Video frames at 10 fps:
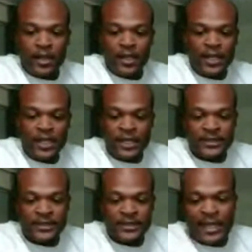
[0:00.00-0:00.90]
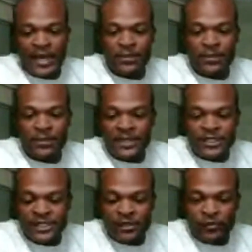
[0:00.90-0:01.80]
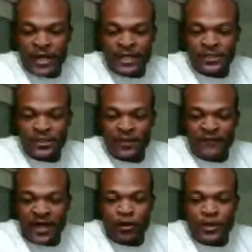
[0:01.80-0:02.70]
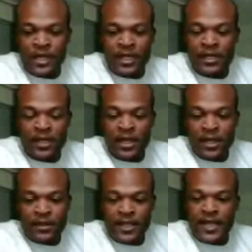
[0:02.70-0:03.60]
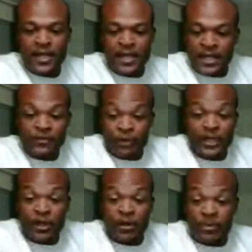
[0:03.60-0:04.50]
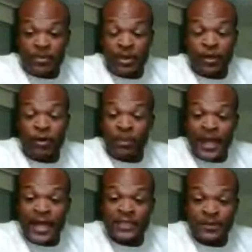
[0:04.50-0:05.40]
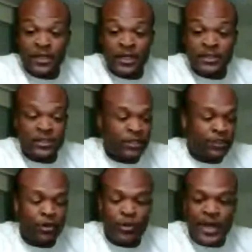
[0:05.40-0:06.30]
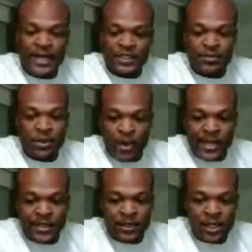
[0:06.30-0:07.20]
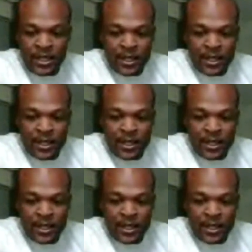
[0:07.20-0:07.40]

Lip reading: It's not like I'm going to let this shit rest. If I don't get it, then he's really going to be put on blast, because there's no way I should be waiting.